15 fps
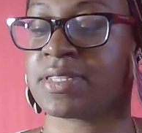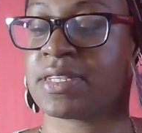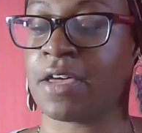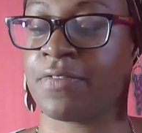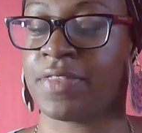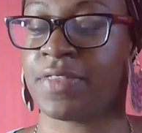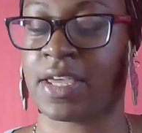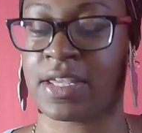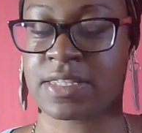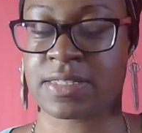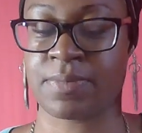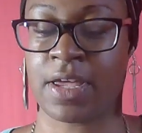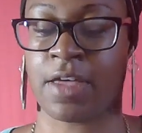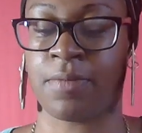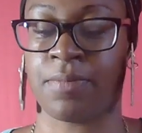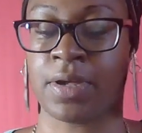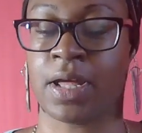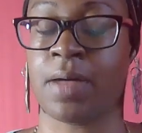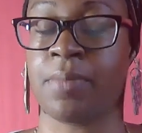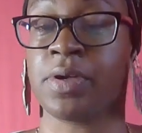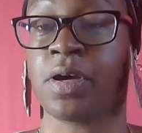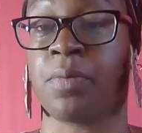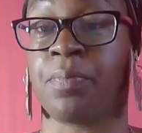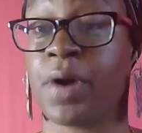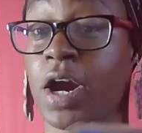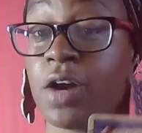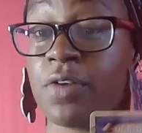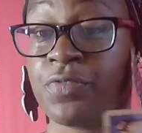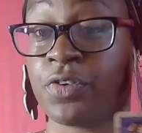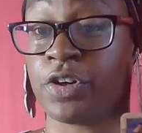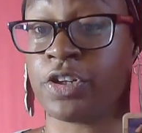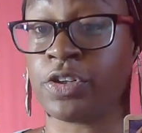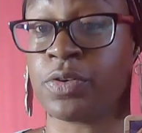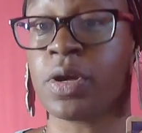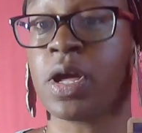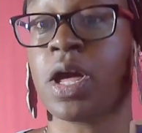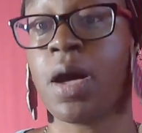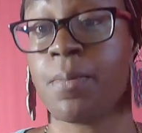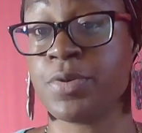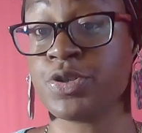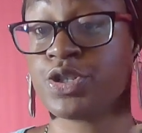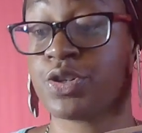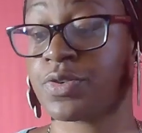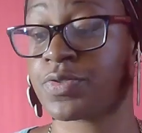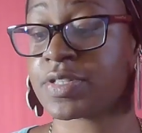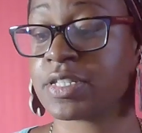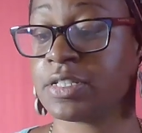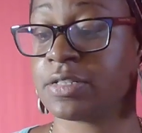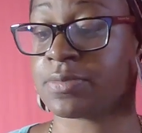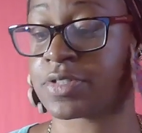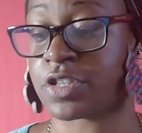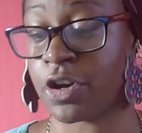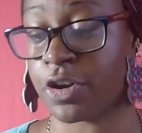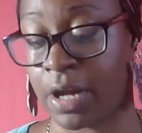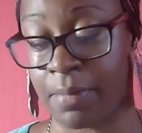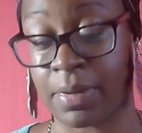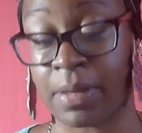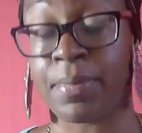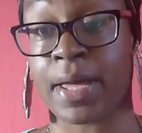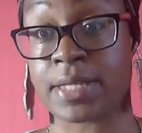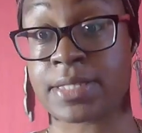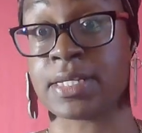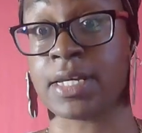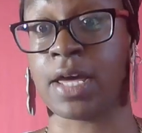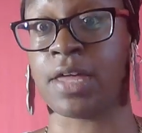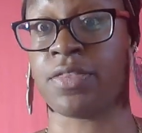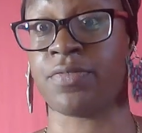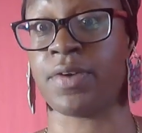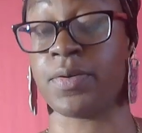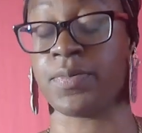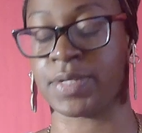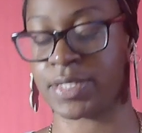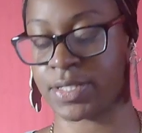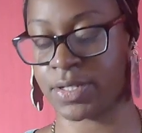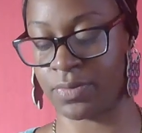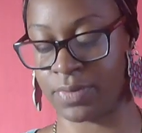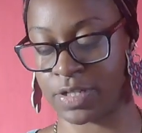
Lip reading: Now, things may have been coming apart for you, but you're going to see them start coming back together very soon.